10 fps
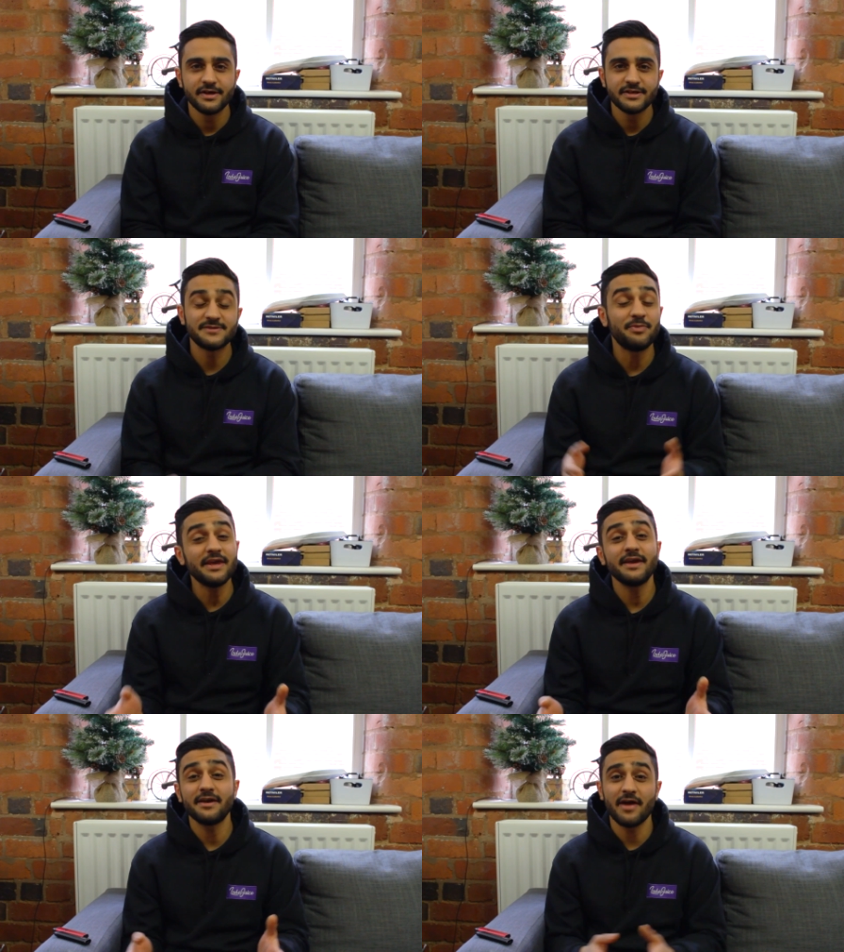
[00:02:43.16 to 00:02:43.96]

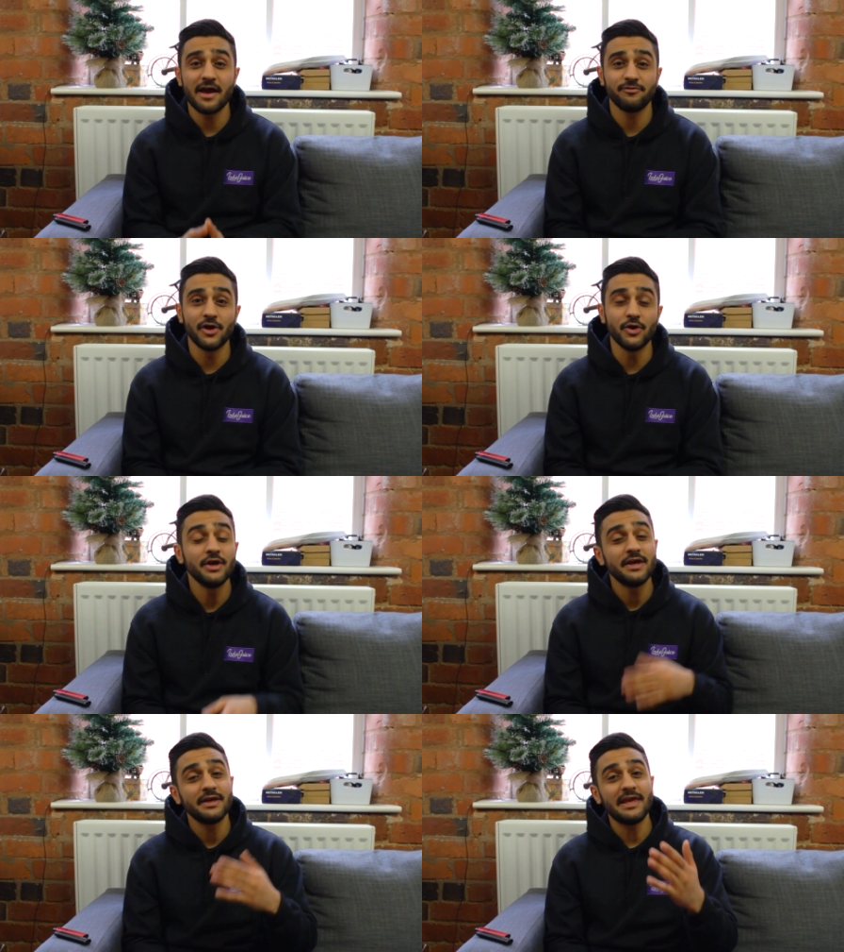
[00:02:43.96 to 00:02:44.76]
Speaking of airflow,
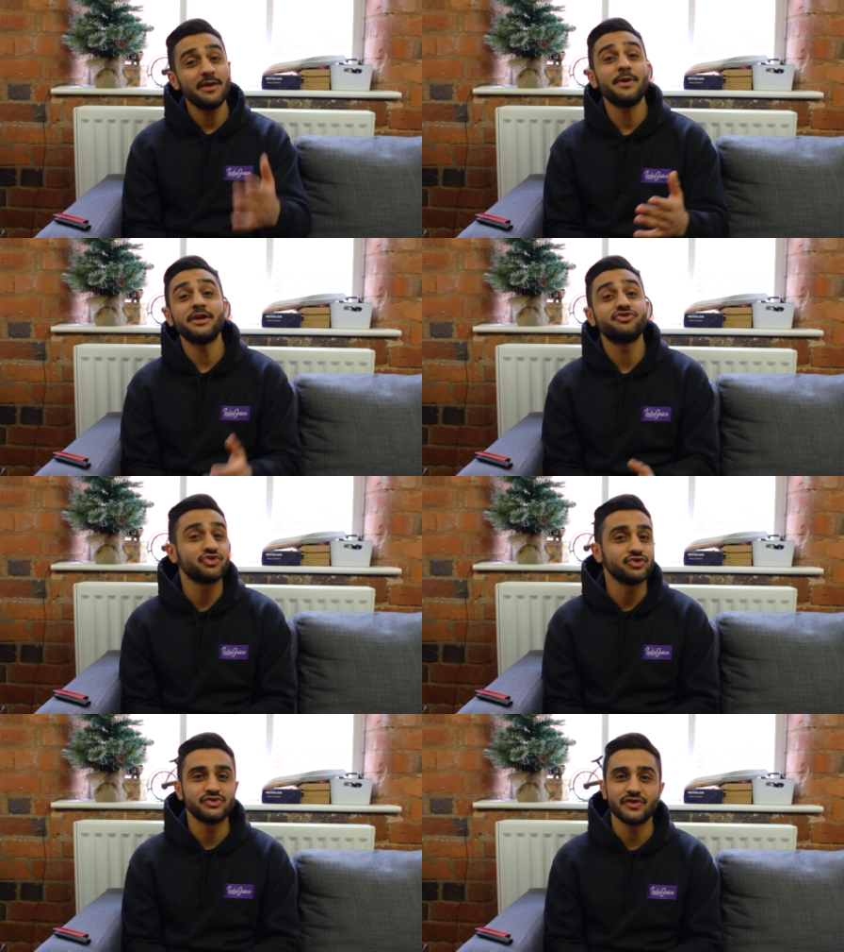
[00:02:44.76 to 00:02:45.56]
keeping
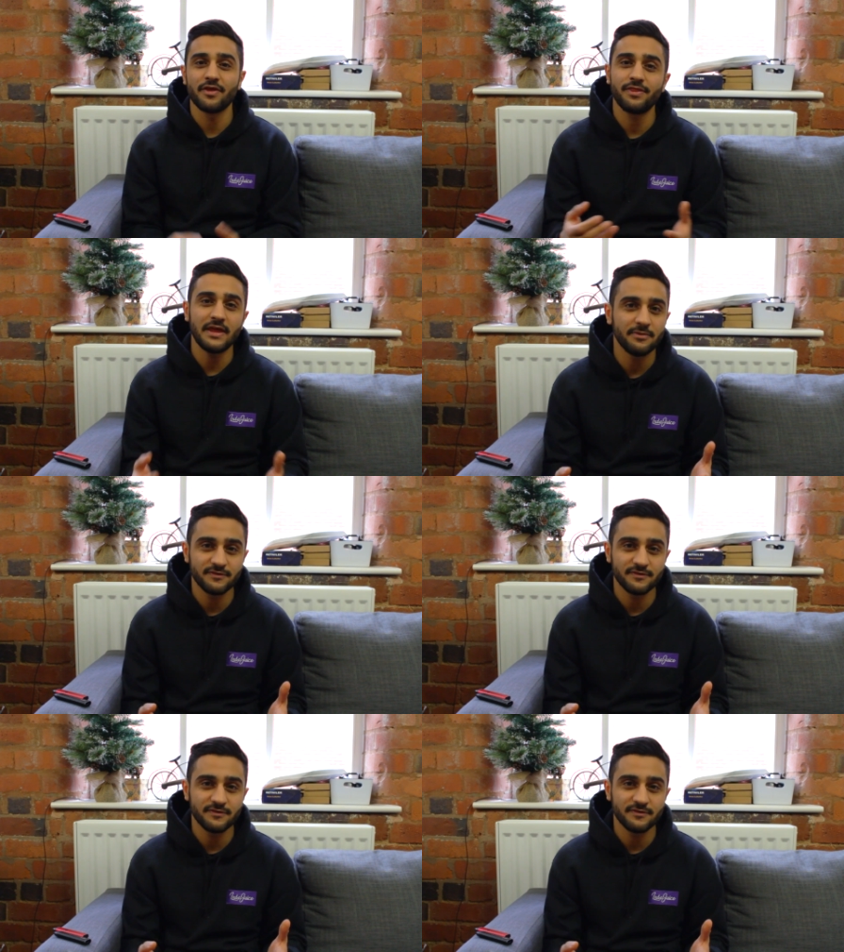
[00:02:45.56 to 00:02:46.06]
true to the theme of